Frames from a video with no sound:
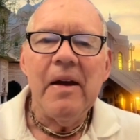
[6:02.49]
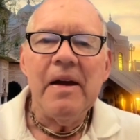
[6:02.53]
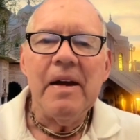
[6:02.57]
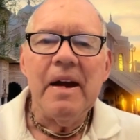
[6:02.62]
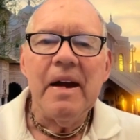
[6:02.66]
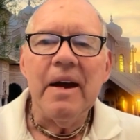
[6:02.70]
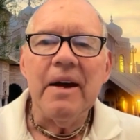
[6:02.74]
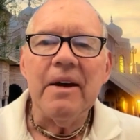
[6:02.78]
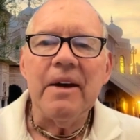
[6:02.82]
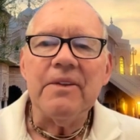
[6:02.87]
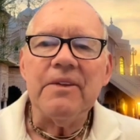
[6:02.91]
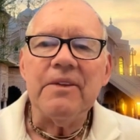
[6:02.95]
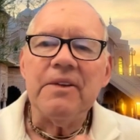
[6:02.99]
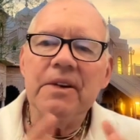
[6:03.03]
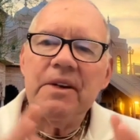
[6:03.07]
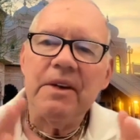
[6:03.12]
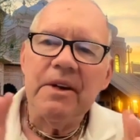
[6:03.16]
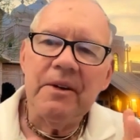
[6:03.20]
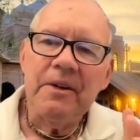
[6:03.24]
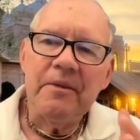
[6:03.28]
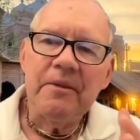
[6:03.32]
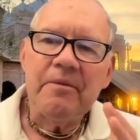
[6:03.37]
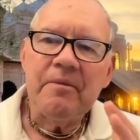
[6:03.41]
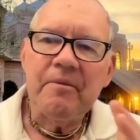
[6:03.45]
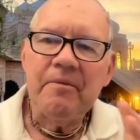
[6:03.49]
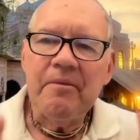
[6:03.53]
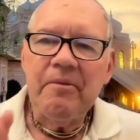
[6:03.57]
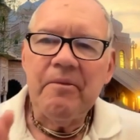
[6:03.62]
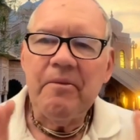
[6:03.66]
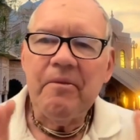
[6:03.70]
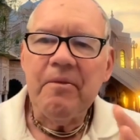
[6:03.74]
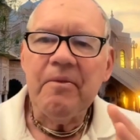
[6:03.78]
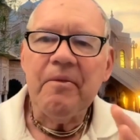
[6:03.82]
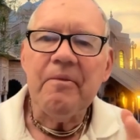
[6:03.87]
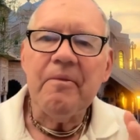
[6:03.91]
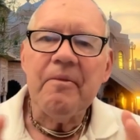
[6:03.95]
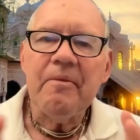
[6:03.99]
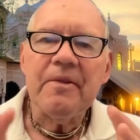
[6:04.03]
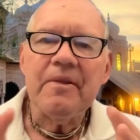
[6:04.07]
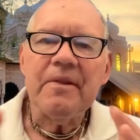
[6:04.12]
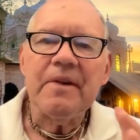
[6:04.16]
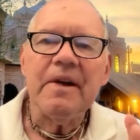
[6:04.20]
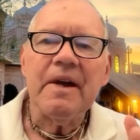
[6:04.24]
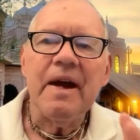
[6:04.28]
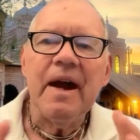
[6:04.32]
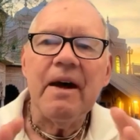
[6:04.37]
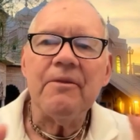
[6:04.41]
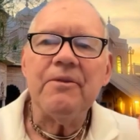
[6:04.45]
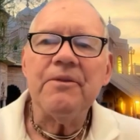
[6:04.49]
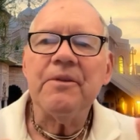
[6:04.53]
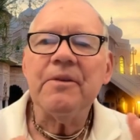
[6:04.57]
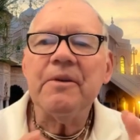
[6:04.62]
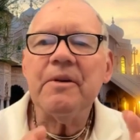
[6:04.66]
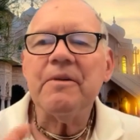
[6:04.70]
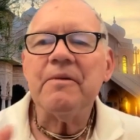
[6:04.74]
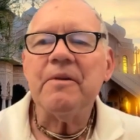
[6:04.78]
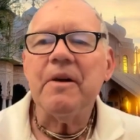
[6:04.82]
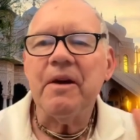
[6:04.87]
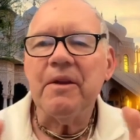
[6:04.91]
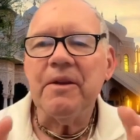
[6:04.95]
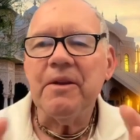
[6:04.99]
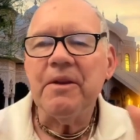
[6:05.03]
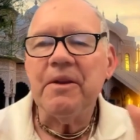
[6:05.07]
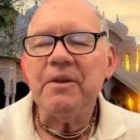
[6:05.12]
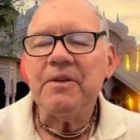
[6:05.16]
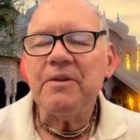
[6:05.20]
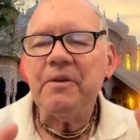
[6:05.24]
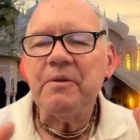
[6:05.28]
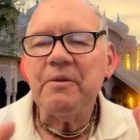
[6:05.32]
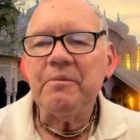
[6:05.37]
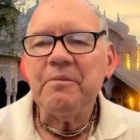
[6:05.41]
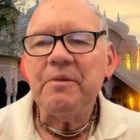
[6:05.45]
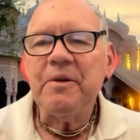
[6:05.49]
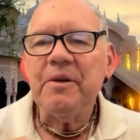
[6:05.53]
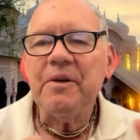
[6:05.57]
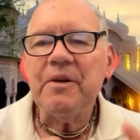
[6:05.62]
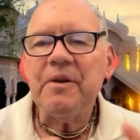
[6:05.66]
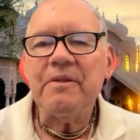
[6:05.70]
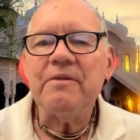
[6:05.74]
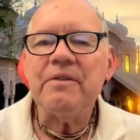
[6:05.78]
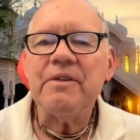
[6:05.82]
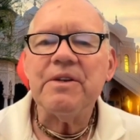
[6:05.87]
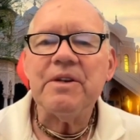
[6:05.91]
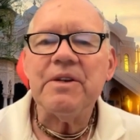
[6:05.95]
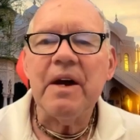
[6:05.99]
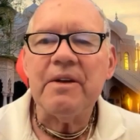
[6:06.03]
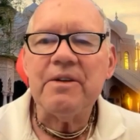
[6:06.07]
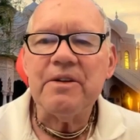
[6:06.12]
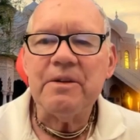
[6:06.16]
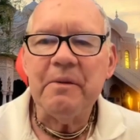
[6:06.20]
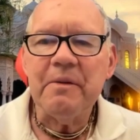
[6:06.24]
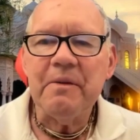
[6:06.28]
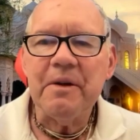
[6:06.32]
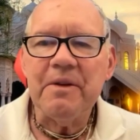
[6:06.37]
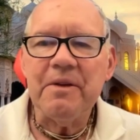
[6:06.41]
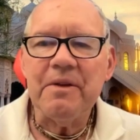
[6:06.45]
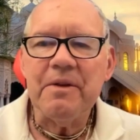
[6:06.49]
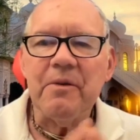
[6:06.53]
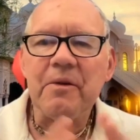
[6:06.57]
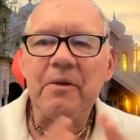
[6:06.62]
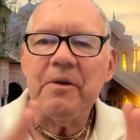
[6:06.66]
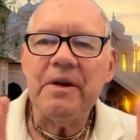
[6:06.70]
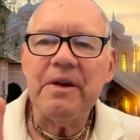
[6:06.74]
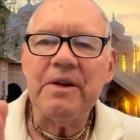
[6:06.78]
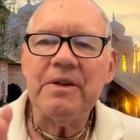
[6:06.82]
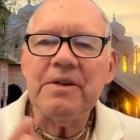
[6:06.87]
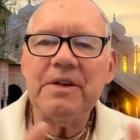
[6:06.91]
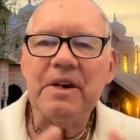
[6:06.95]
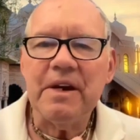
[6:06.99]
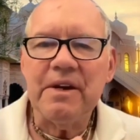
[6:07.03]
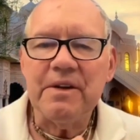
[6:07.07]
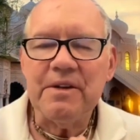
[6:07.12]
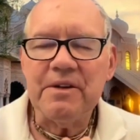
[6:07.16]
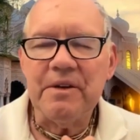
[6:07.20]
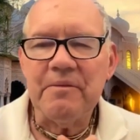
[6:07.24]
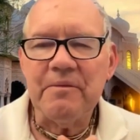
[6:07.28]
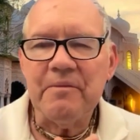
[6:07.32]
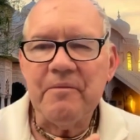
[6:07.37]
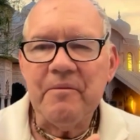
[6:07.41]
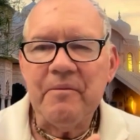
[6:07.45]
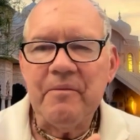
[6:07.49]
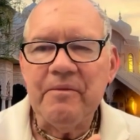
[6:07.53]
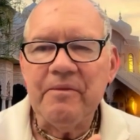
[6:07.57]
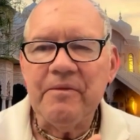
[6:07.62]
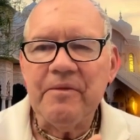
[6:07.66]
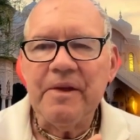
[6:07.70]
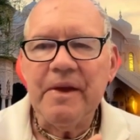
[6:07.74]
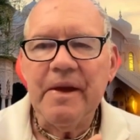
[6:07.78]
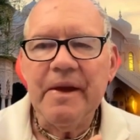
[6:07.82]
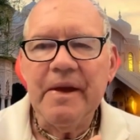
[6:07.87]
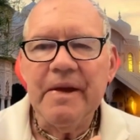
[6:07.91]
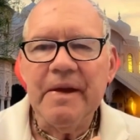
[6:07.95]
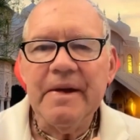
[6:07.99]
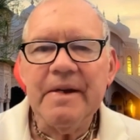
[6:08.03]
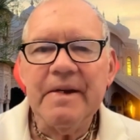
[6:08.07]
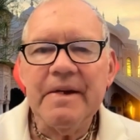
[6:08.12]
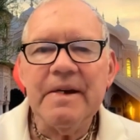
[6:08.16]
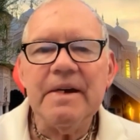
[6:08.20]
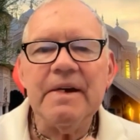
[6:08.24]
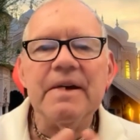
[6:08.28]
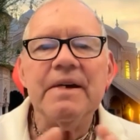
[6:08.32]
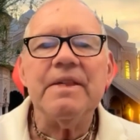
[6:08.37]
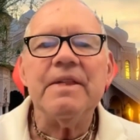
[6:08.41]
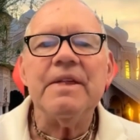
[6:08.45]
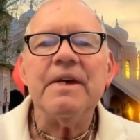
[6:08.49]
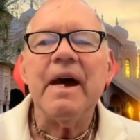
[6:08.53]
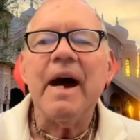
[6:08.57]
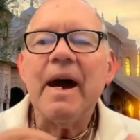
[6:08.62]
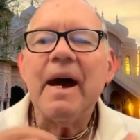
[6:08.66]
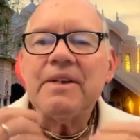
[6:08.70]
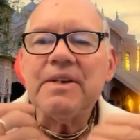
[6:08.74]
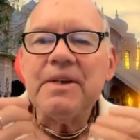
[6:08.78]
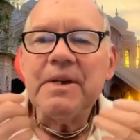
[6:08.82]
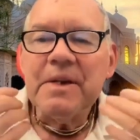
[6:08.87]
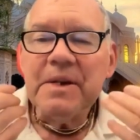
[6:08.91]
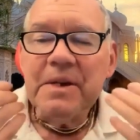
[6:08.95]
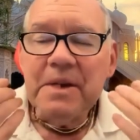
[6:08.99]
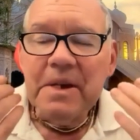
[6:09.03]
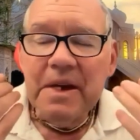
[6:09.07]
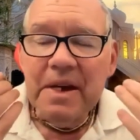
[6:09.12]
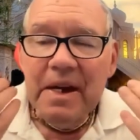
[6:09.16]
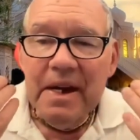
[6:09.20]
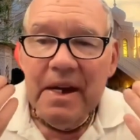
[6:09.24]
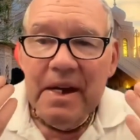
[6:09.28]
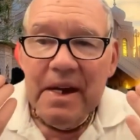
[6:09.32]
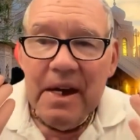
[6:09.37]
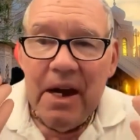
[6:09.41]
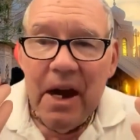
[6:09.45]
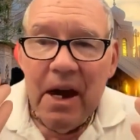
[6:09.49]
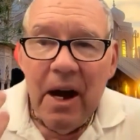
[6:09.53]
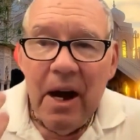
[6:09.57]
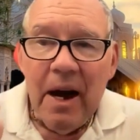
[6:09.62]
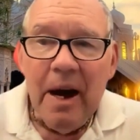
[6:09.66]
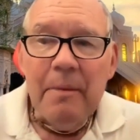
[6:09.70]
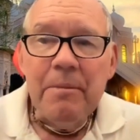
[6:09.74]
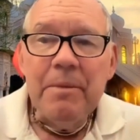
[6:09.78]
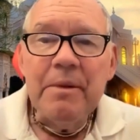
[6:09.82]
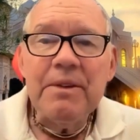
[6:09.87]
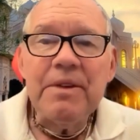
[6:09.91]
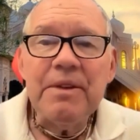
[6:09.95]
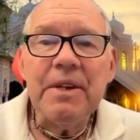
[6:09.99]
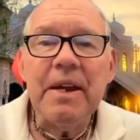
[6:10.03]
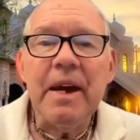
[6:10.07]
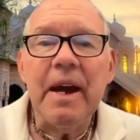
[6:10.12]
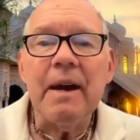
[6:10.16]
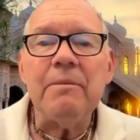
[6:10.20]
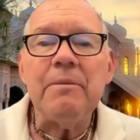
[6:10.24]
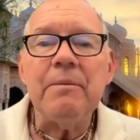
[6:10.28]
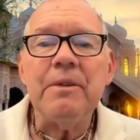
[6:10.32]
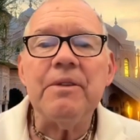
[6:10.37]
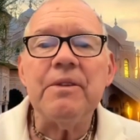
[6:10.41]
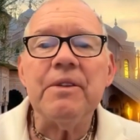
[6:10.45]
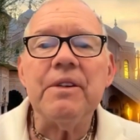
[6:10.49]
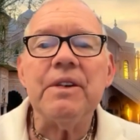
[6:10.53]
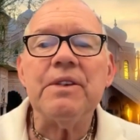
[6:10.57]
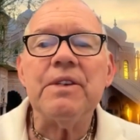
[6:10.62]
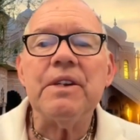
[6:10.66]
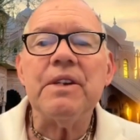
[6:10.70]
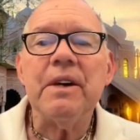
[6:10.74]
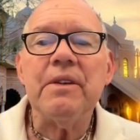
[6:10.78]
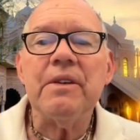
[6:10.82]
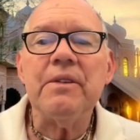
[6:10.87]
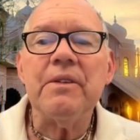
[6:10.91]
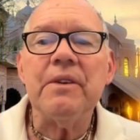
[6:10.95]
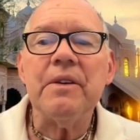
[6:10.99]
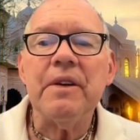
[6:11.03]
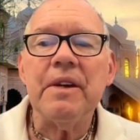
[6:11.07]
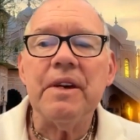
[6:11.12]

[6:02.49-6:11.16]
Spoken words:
And after an initial period of adjustment and orientation, the actually opposite happened to Gajendra.